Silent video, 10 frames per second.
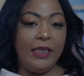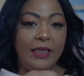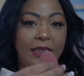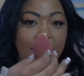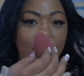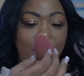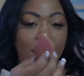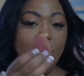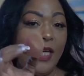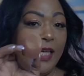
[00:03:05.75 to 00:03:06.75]
This is the
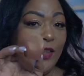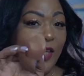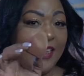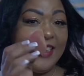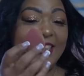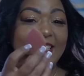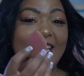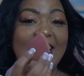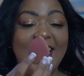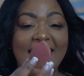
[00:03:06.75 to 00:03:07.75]
sponge. As you guys can
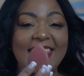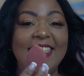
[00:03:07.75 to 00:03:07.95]
see, yes,